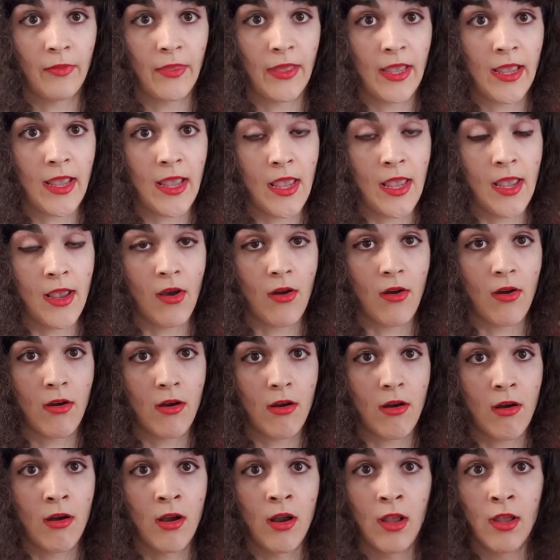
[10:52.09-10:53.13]
They
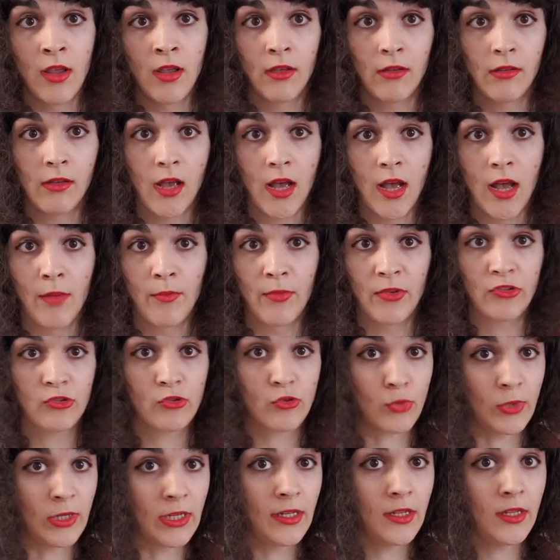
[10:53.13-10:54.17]
are
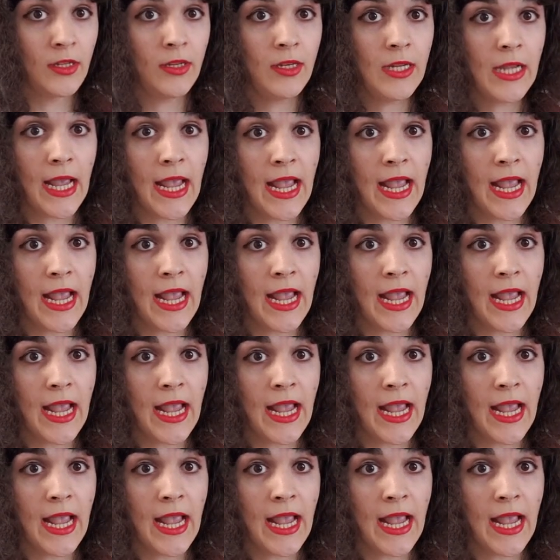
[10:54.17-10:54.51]
mistreated,